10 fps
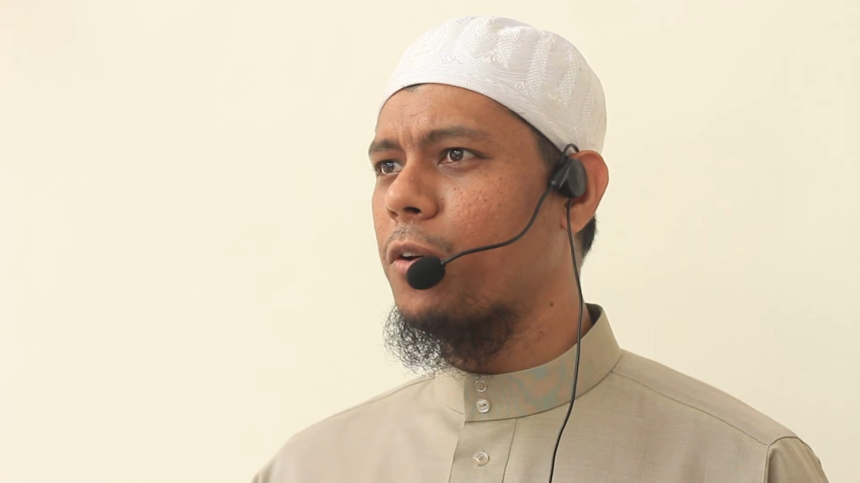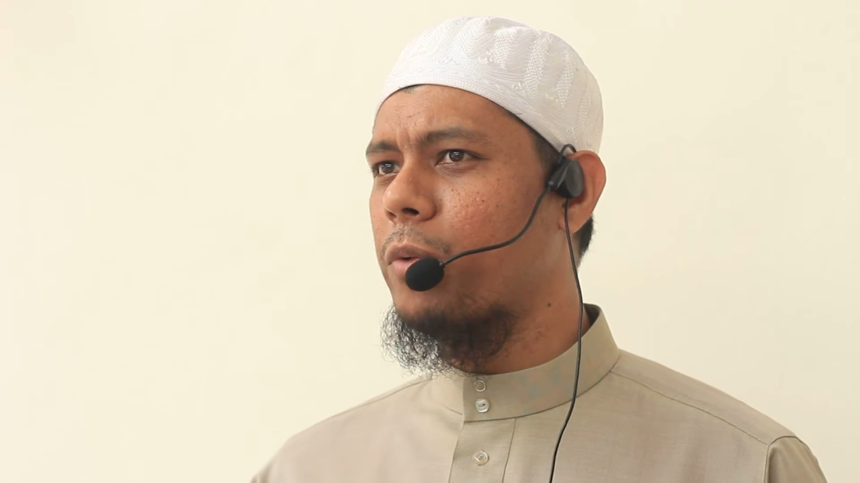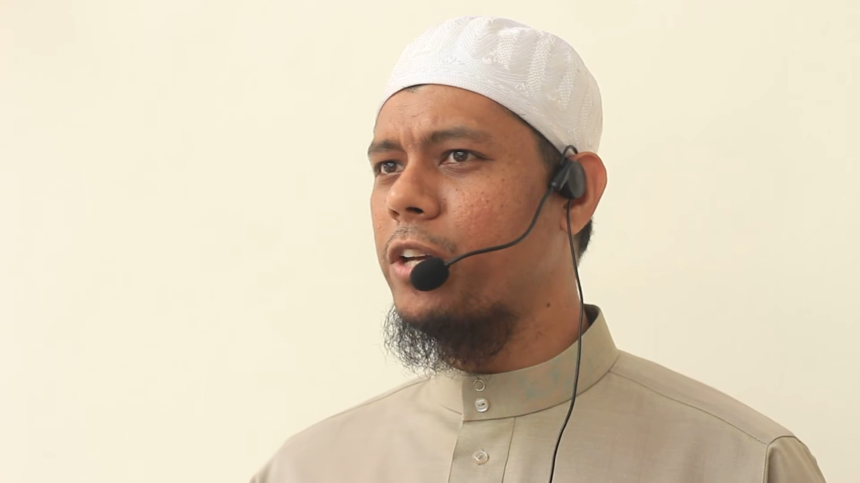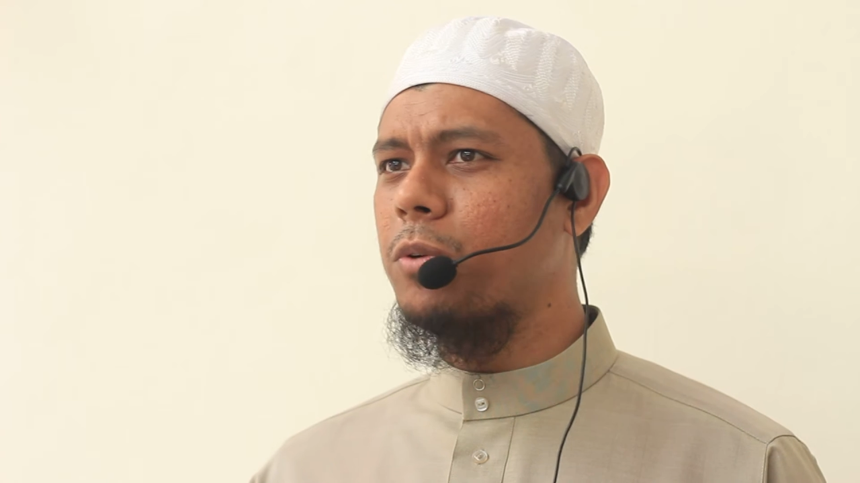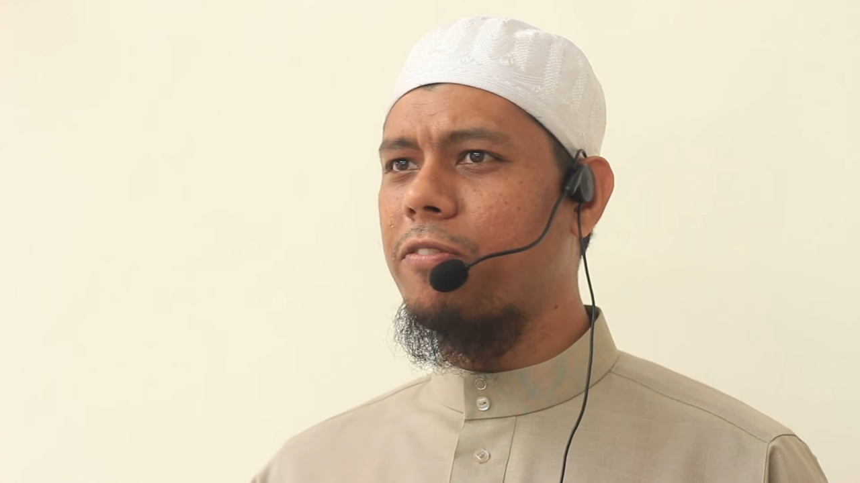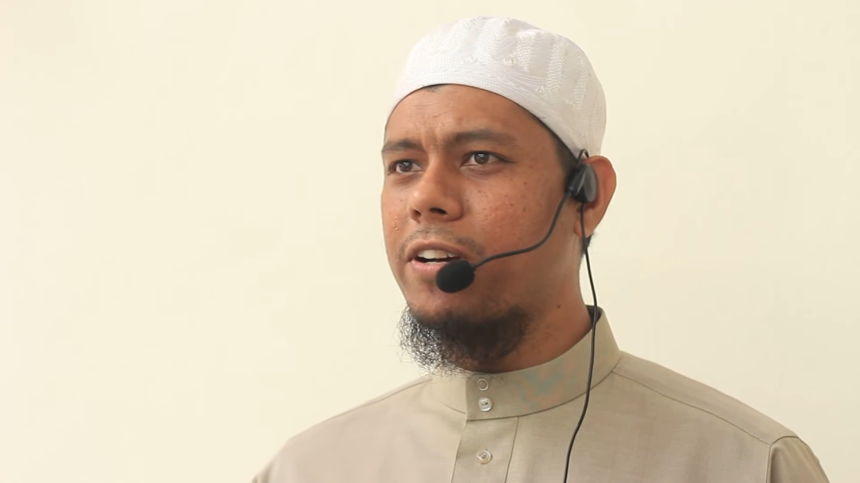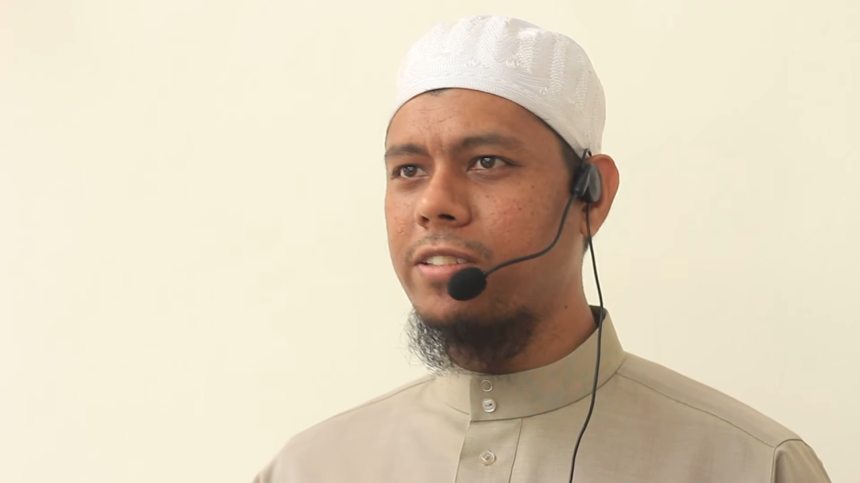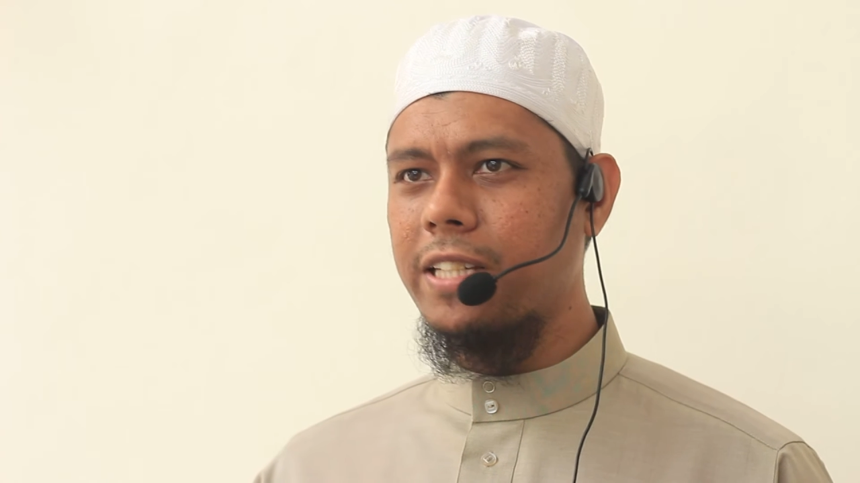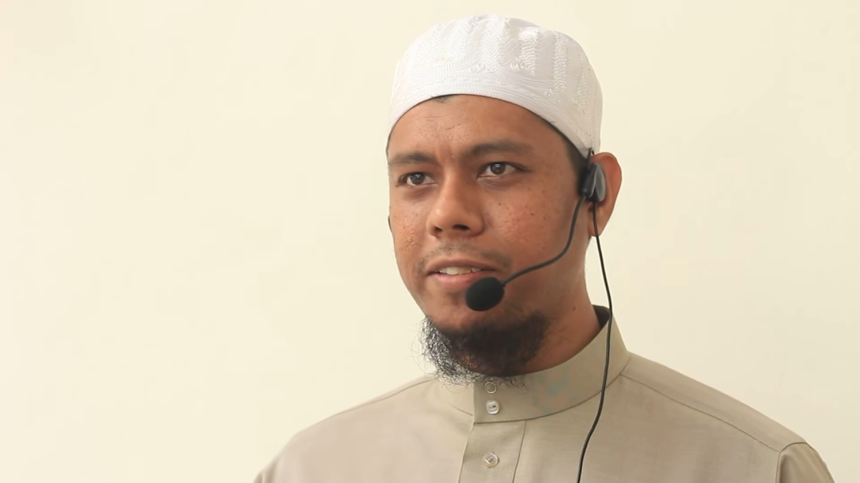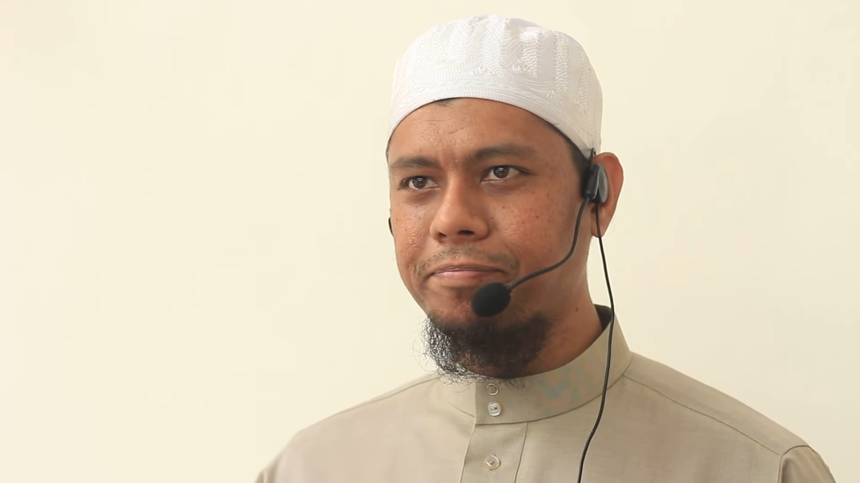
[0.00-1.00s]
when you are
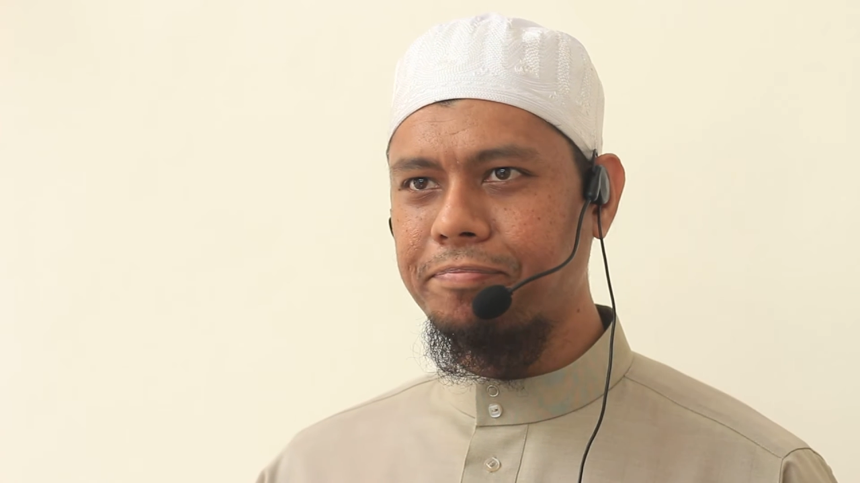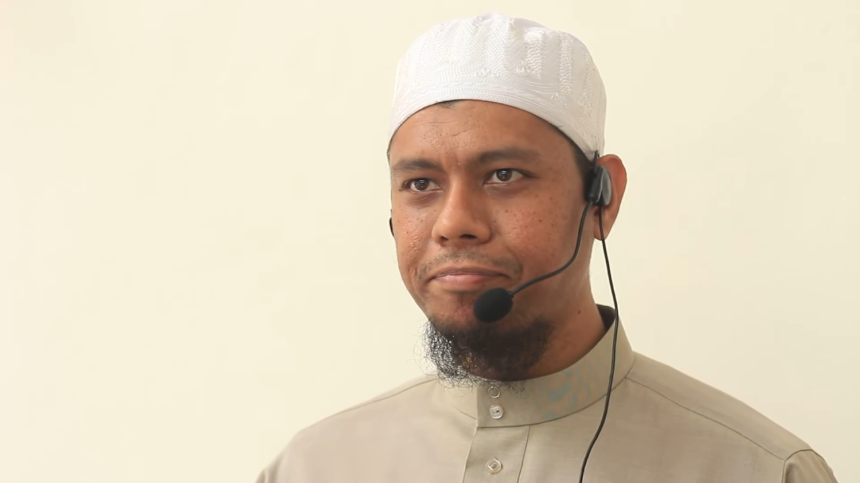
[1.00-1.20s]
fasting?